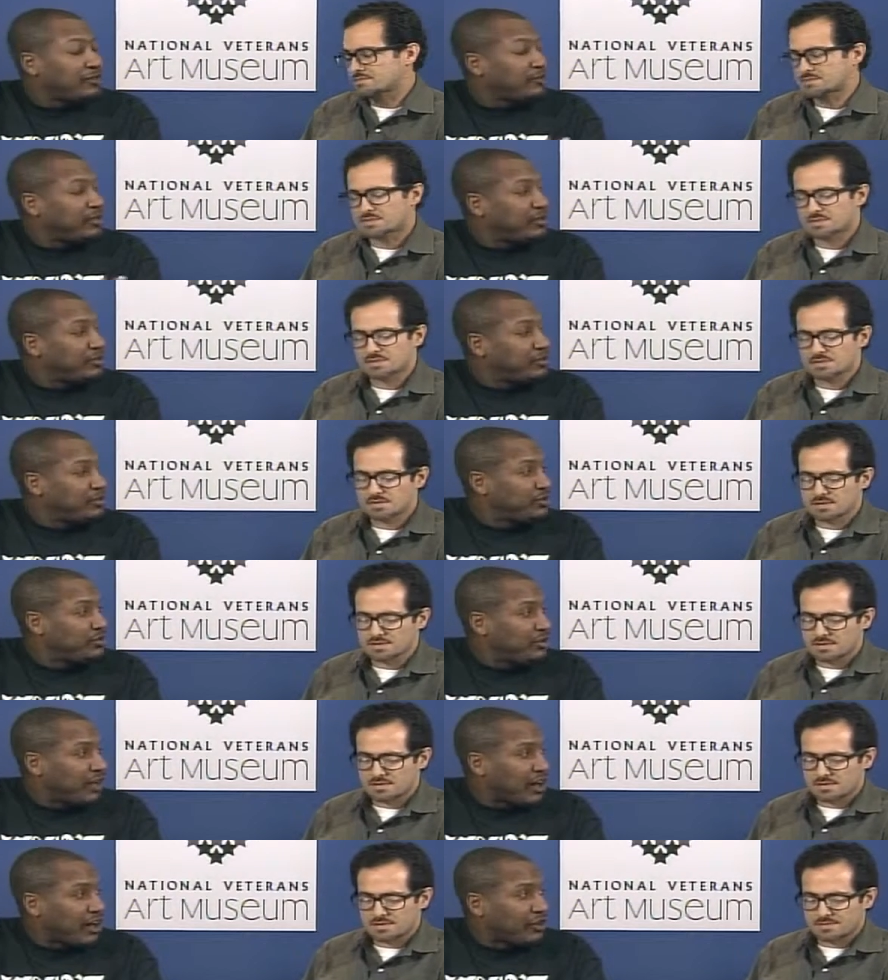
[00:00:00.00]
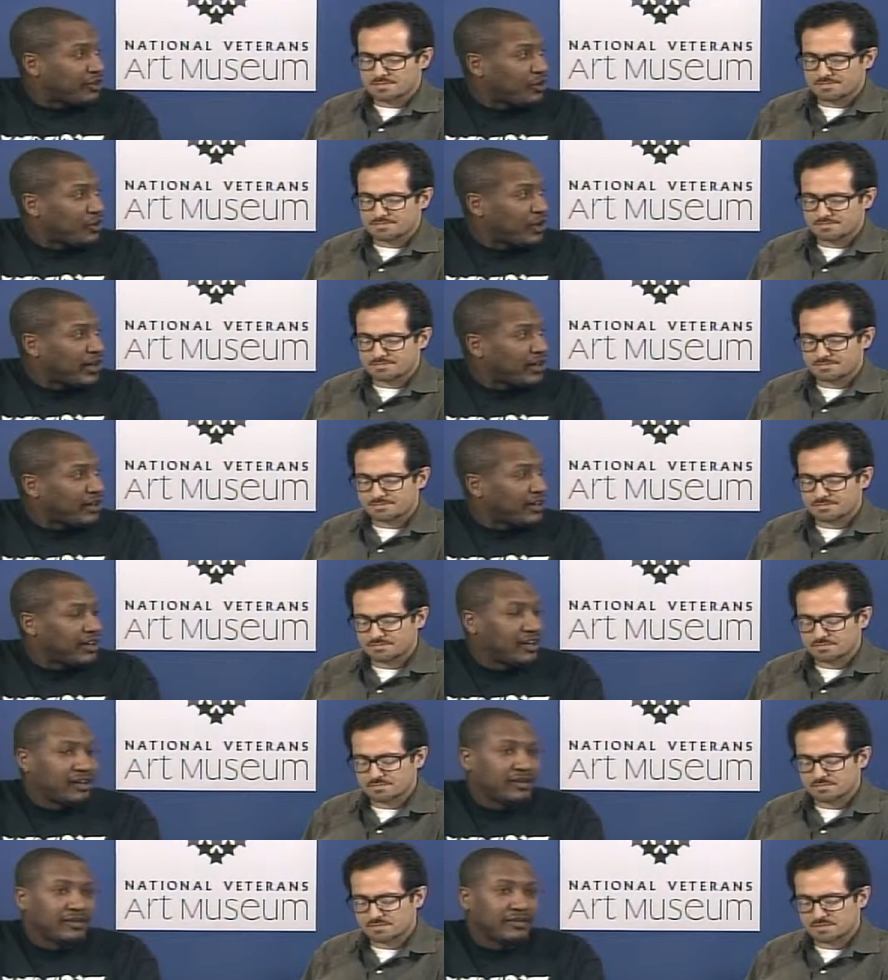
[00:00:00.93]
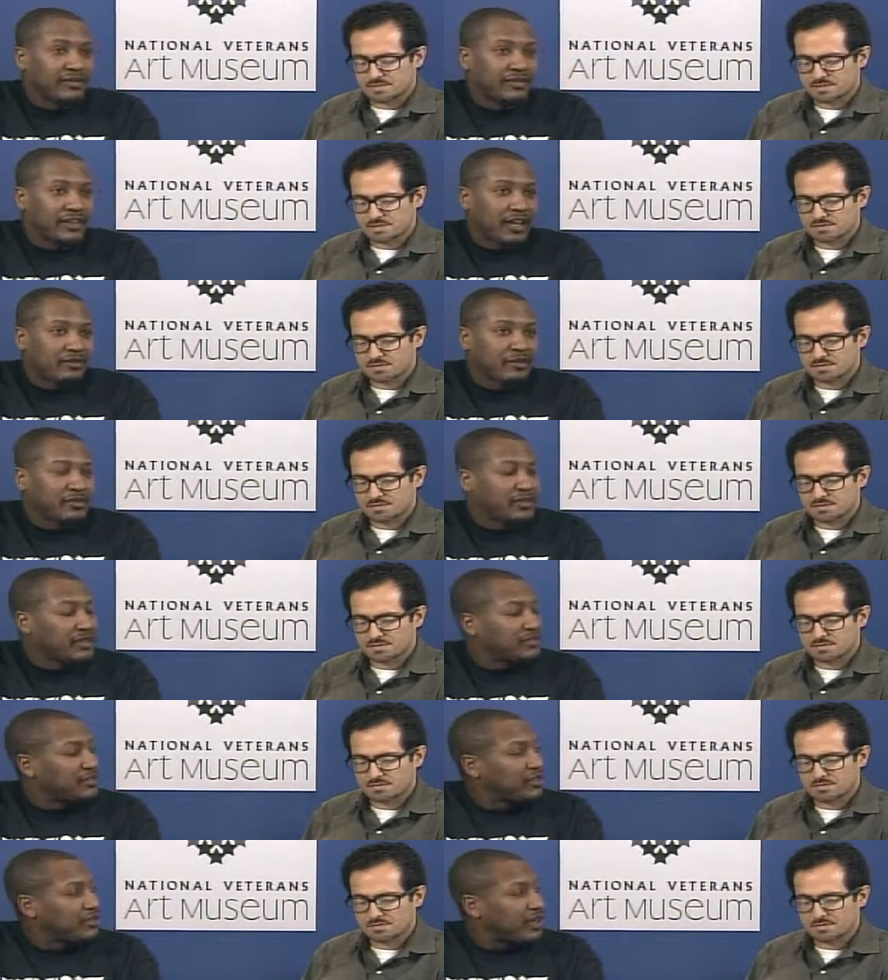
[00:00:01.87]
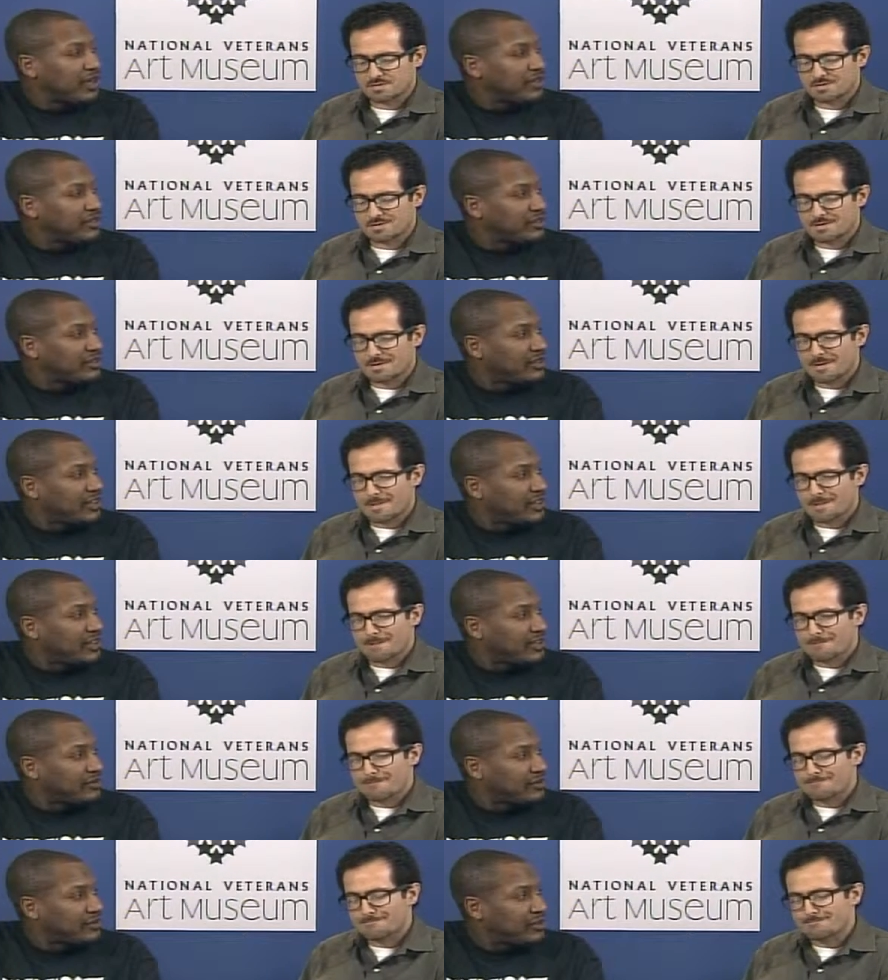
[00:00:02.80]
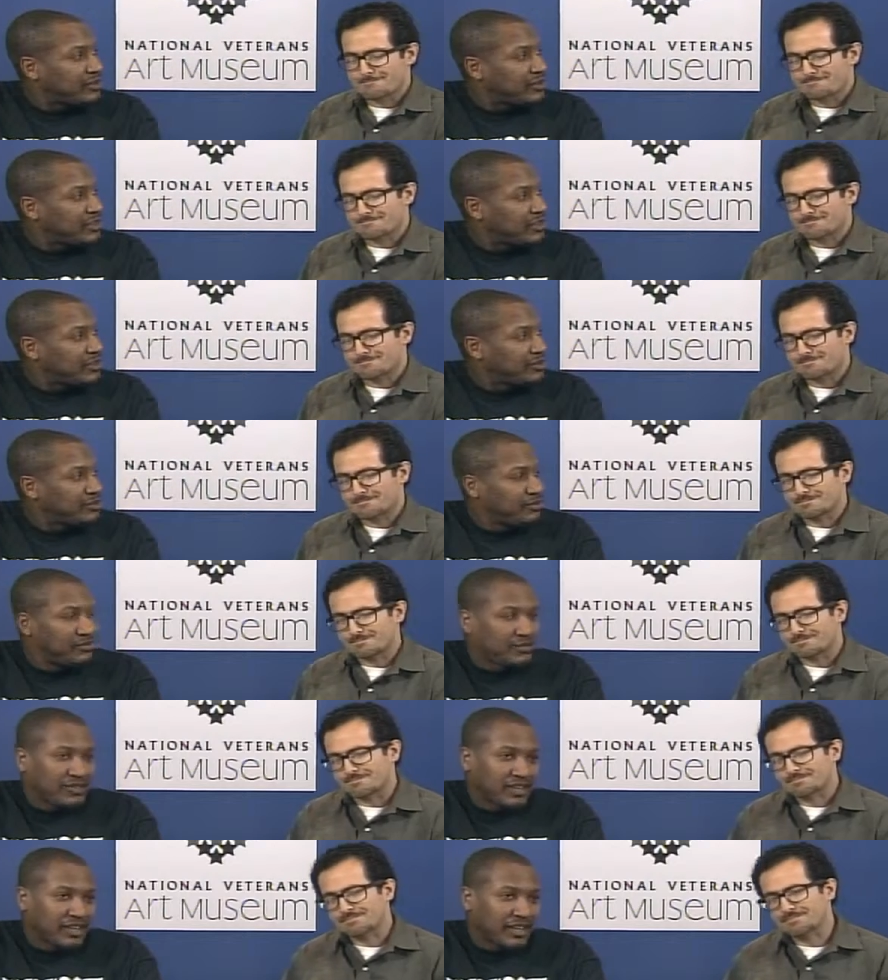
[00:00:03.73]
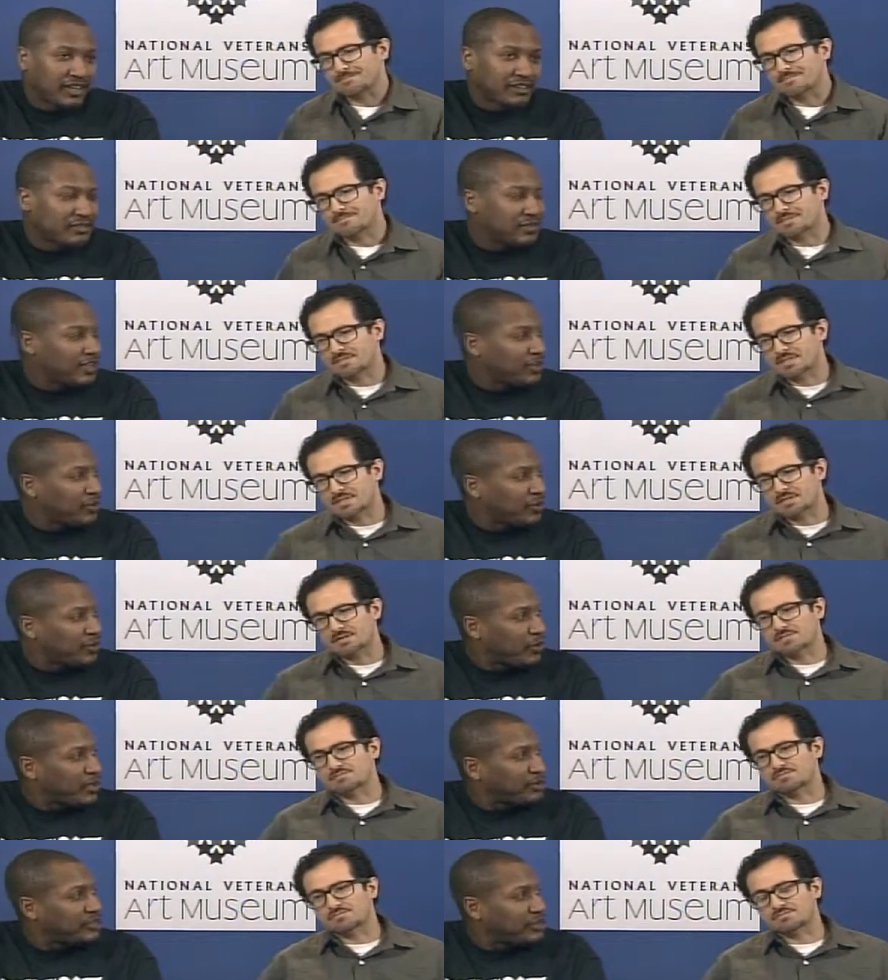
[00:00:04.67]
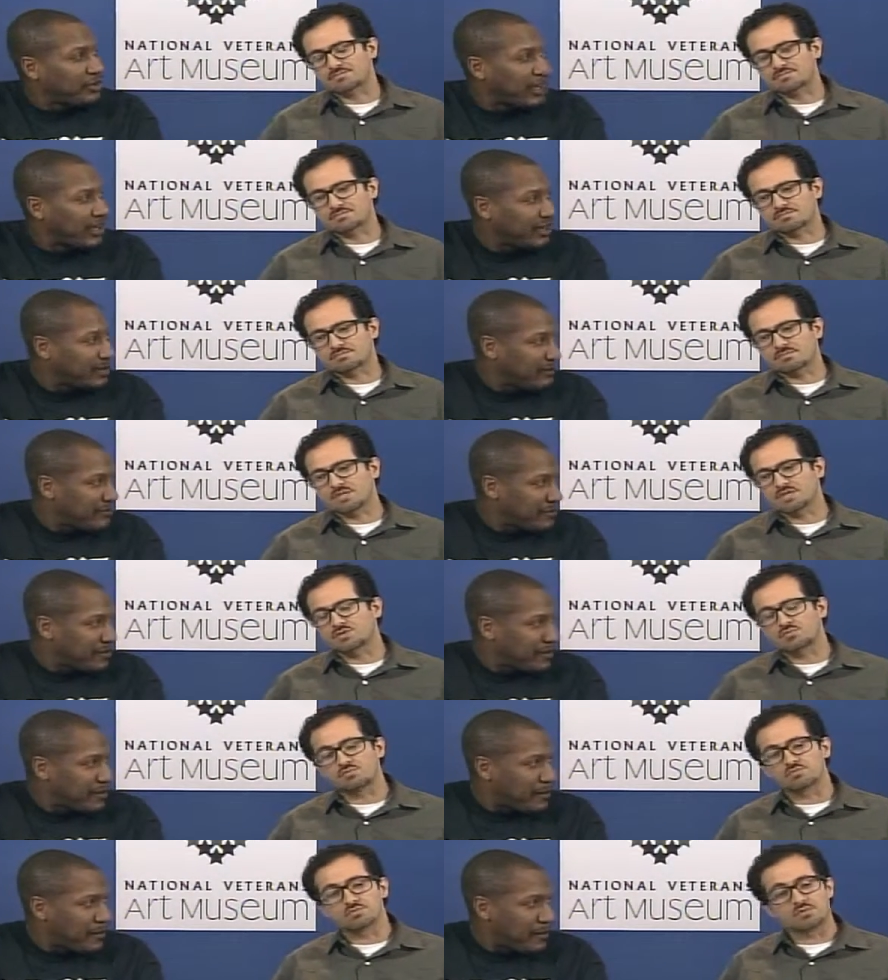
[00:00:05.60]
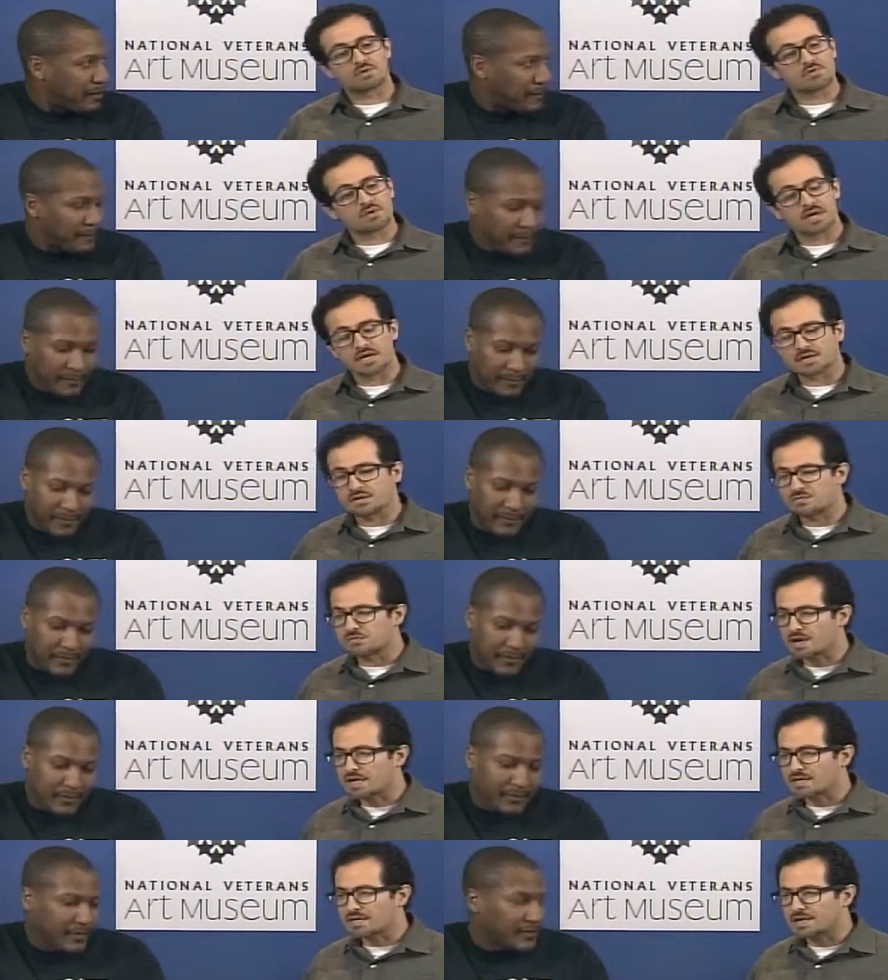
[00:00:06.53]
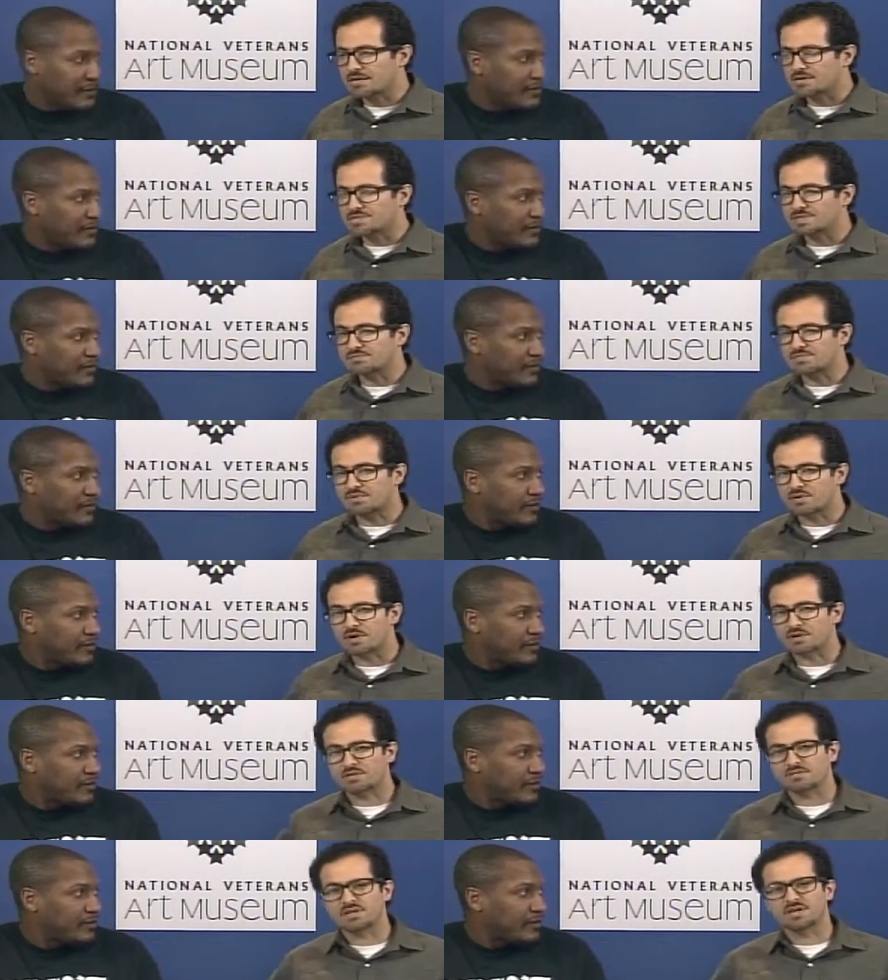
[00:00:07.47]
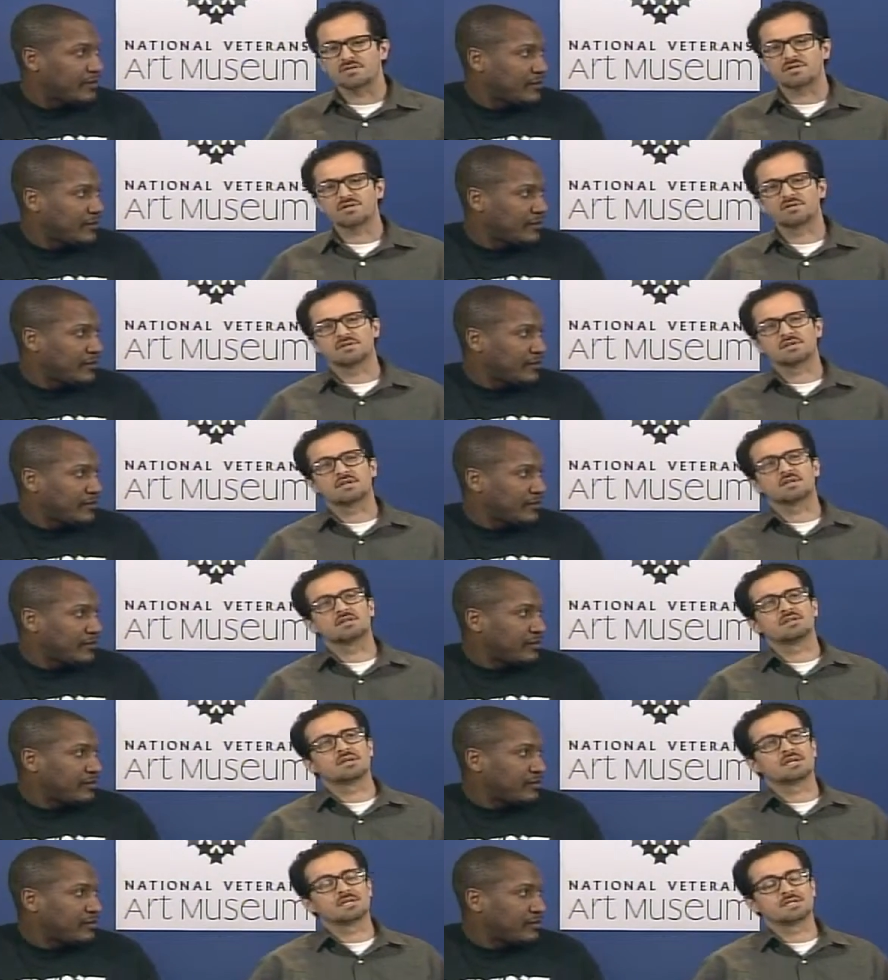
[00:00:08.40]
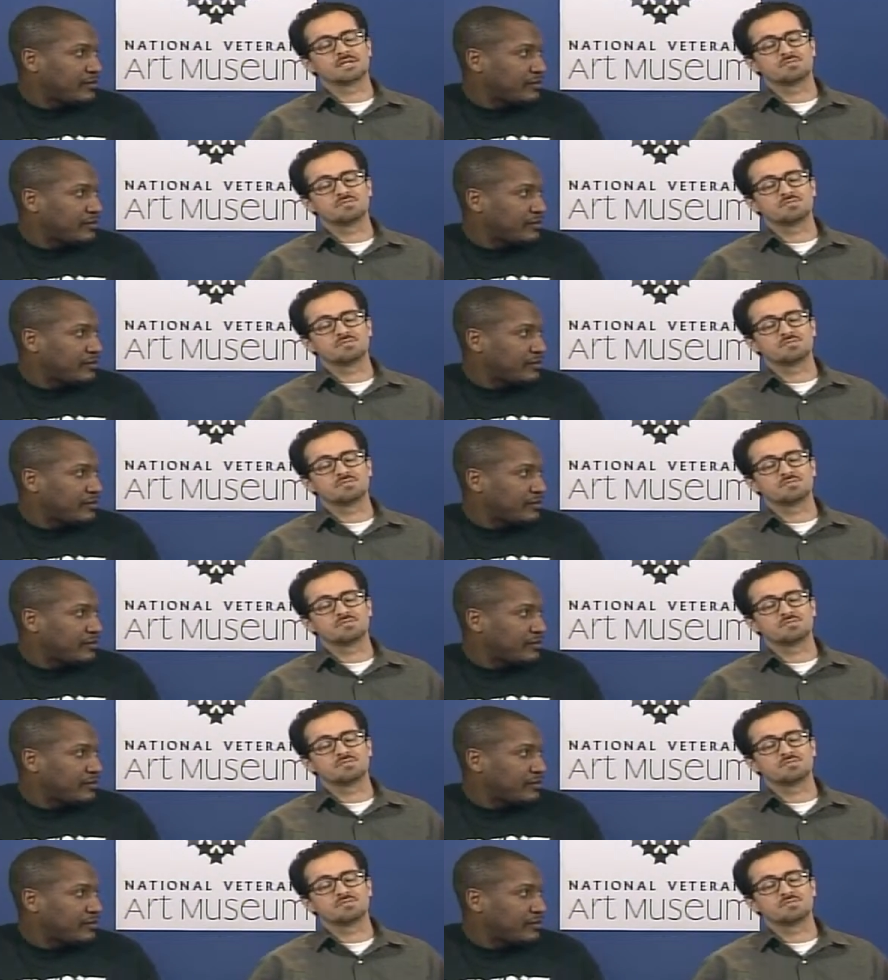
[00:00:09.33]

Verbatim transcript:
Speaker 1: people who aren't aware of that museum's location, uh, can you tell us uh, where it's located?
Speaker 2: It's located right at Harrison Park, there in, in in the